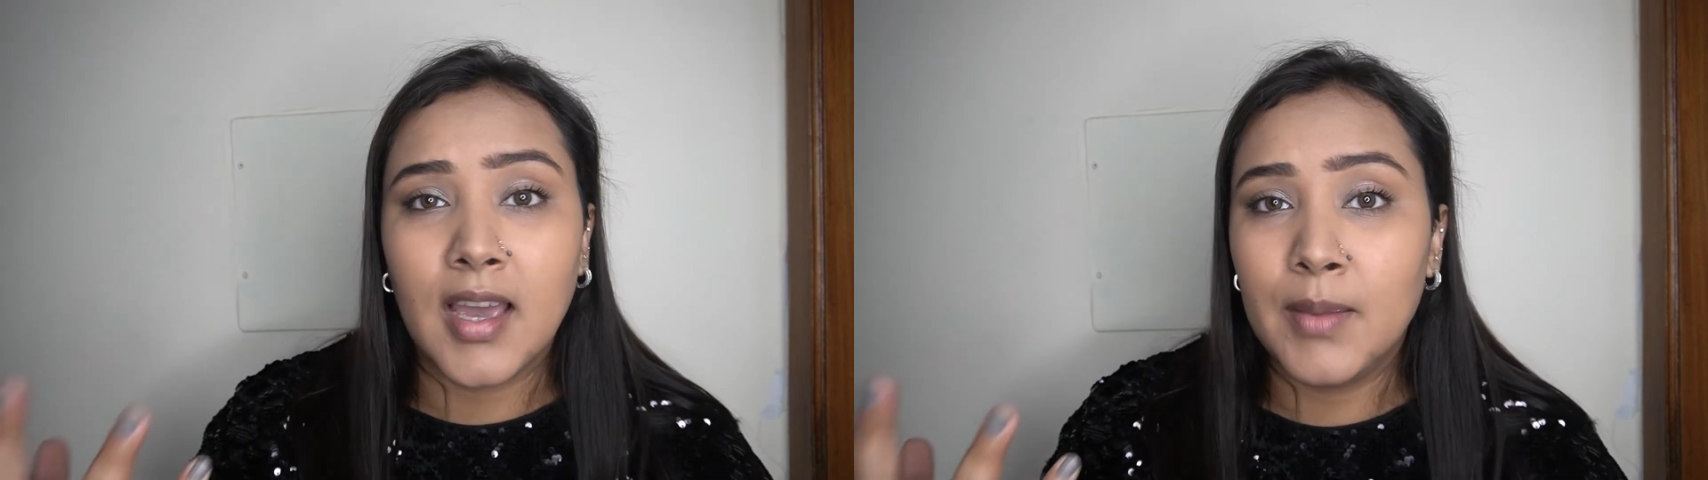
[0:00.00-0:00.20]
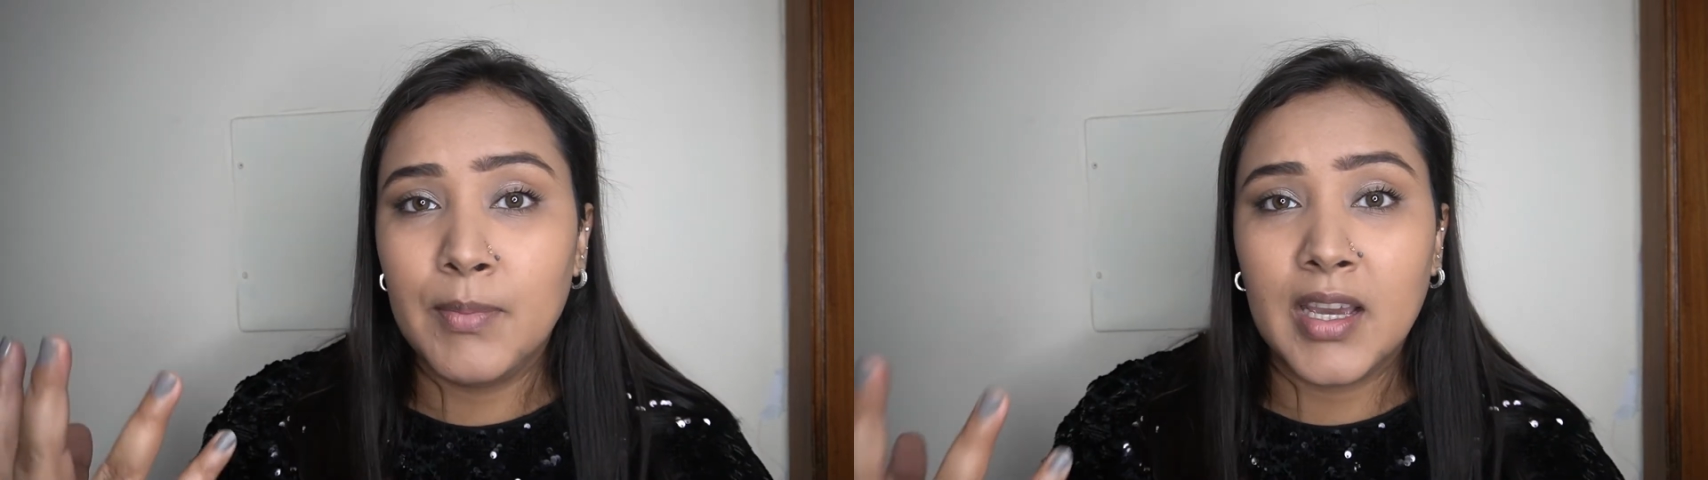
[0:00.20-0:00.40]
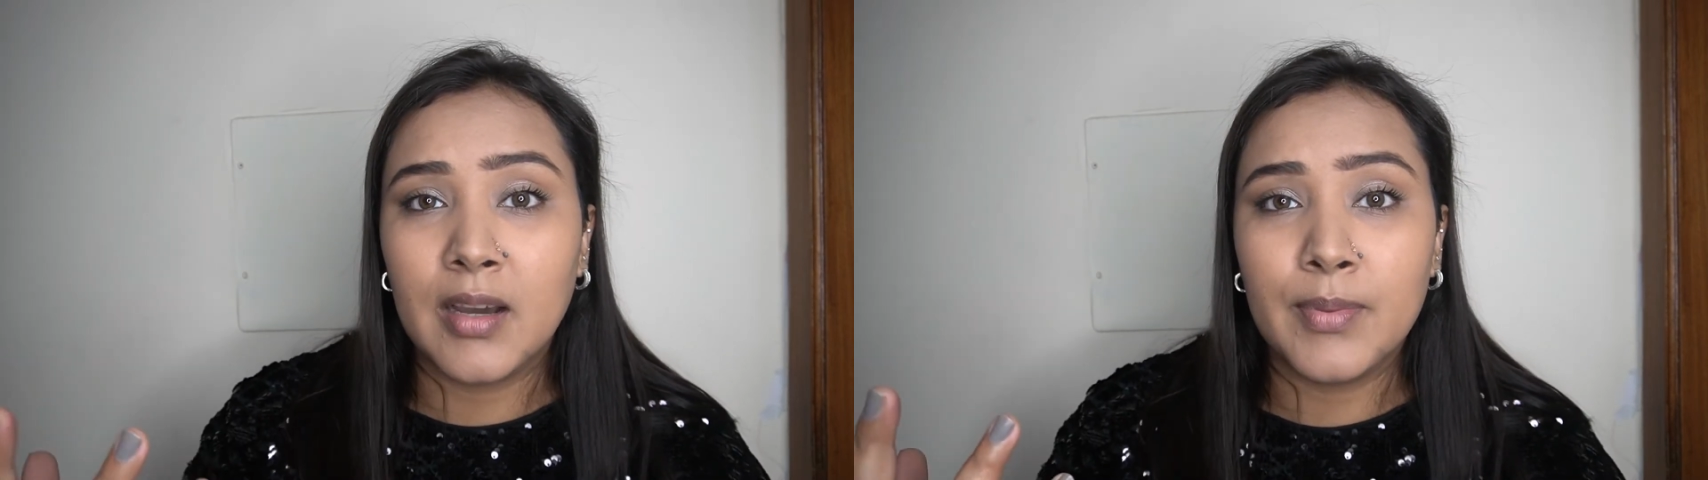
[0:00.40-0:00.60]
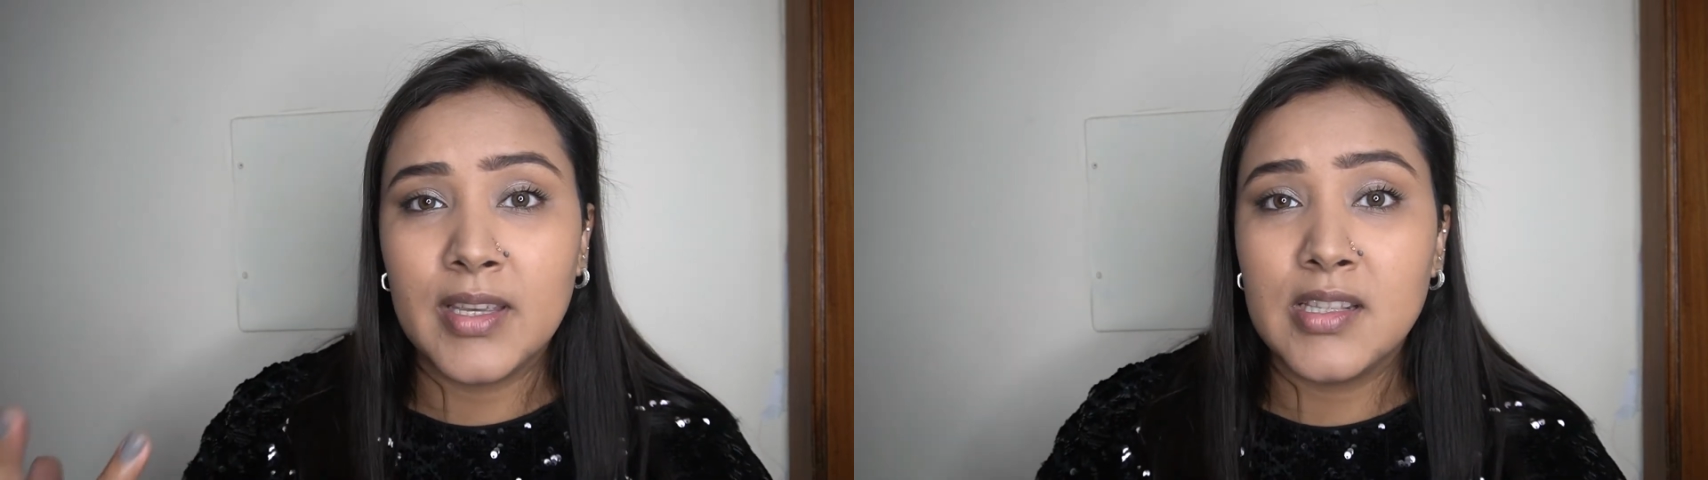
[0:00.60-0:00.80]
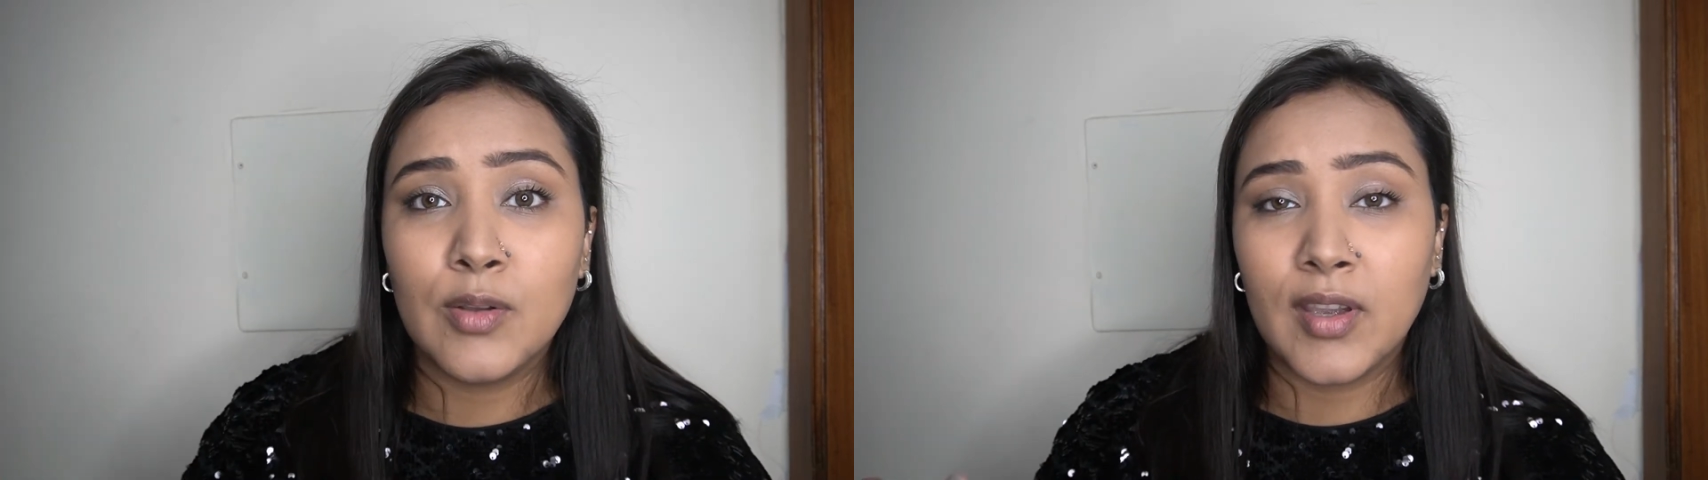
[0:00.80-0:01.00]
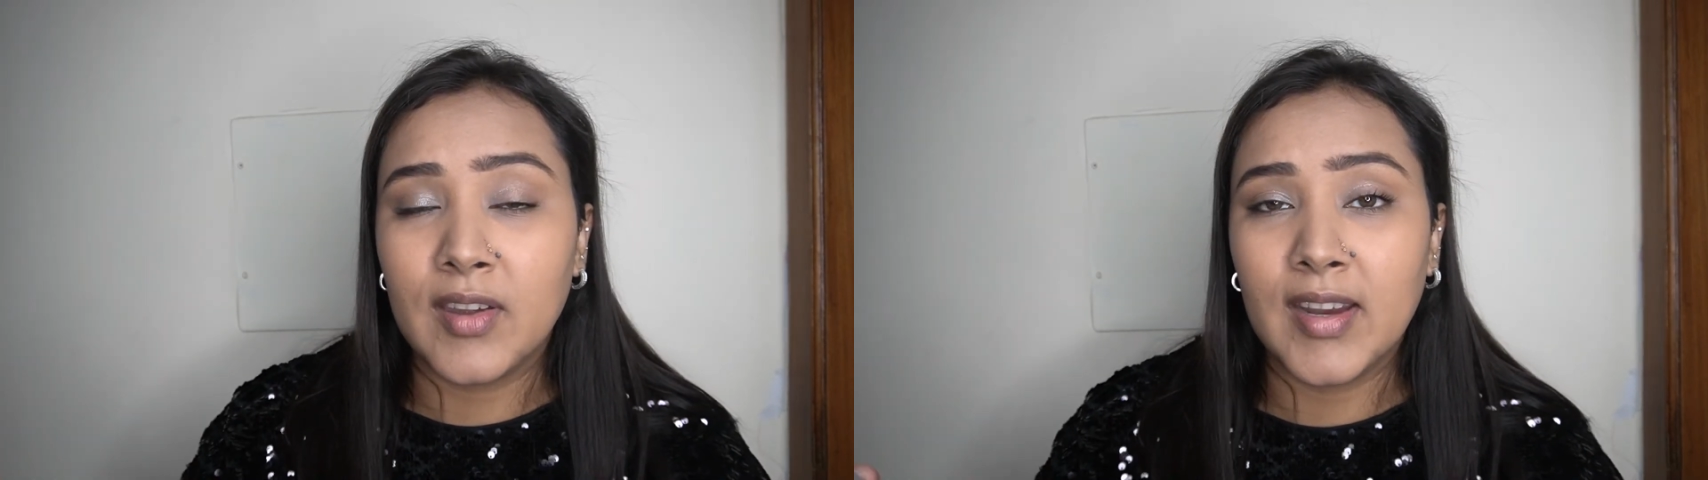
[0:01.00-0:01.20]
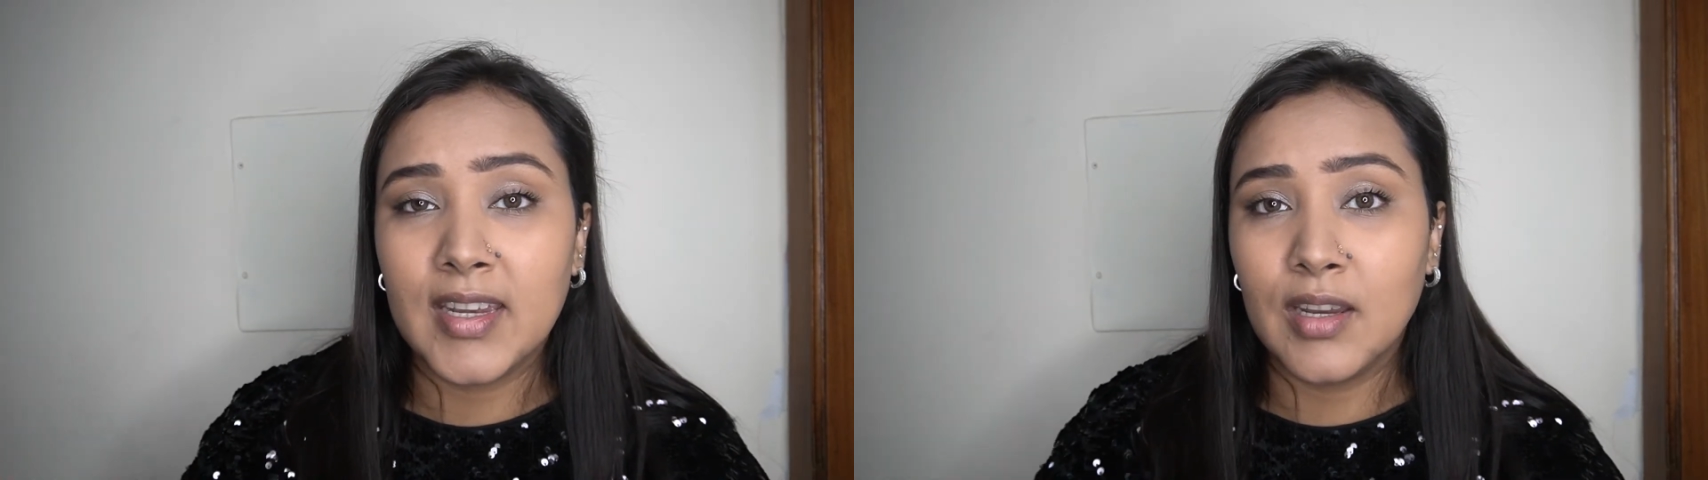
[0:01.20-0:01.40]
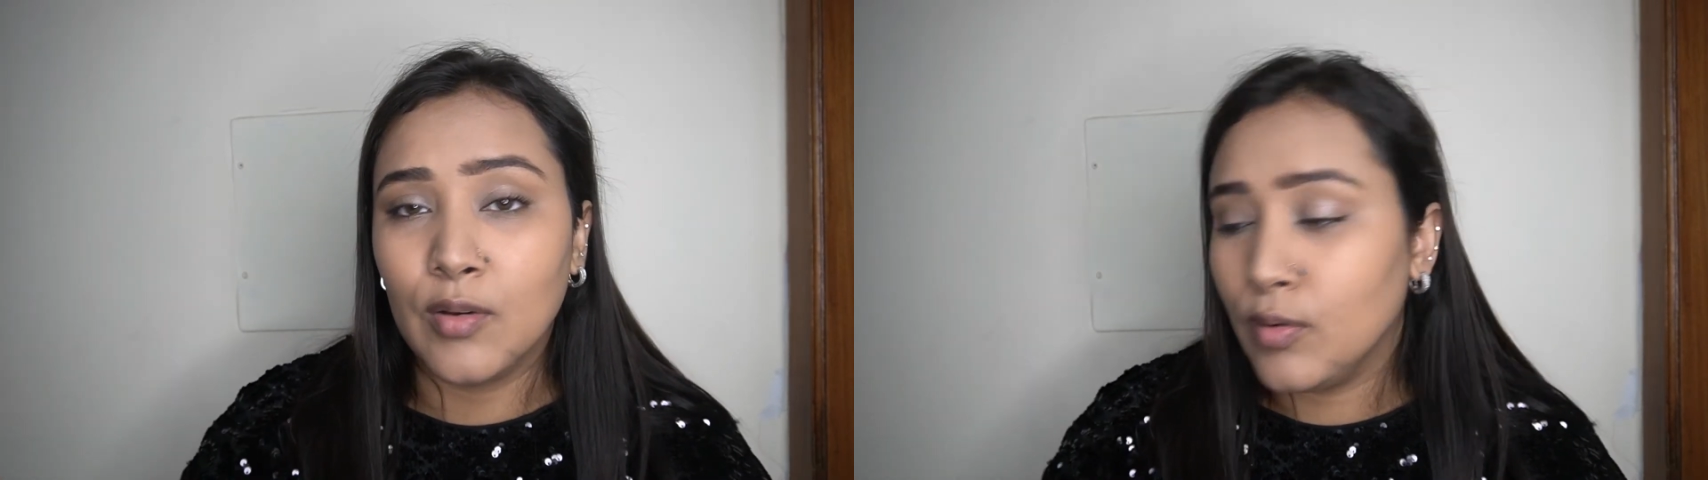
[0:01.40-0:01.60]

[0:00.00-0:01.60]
eye makeup is looking right now.